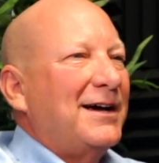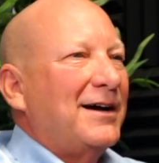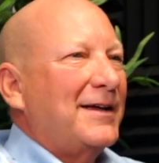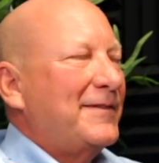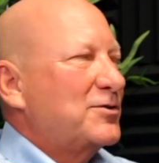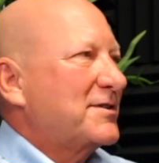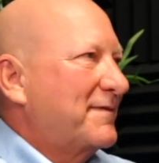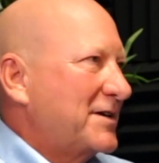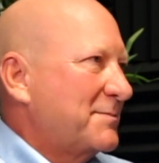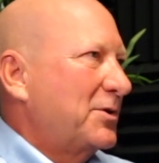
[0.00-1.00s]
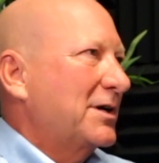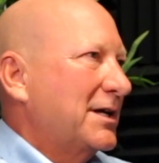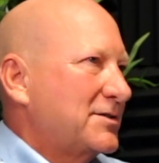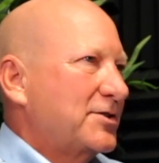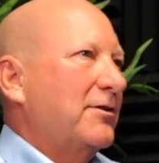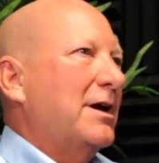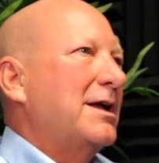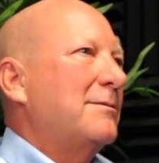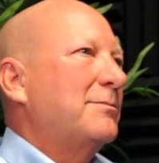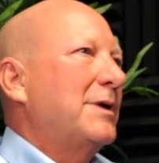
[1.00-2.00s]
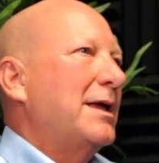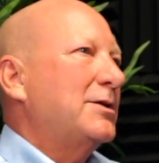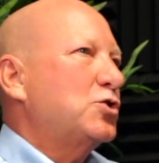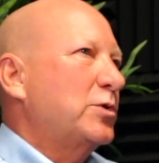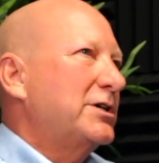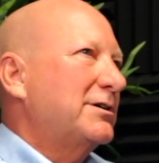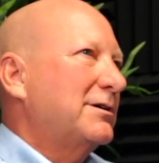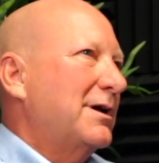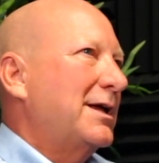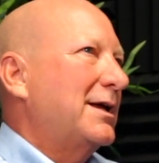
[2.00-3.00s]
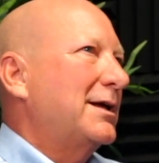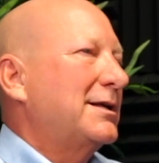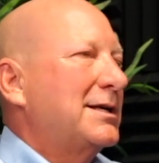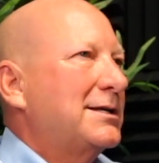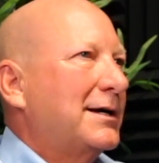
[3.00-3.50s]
And there's a Facebook, Instagram, Twitter, and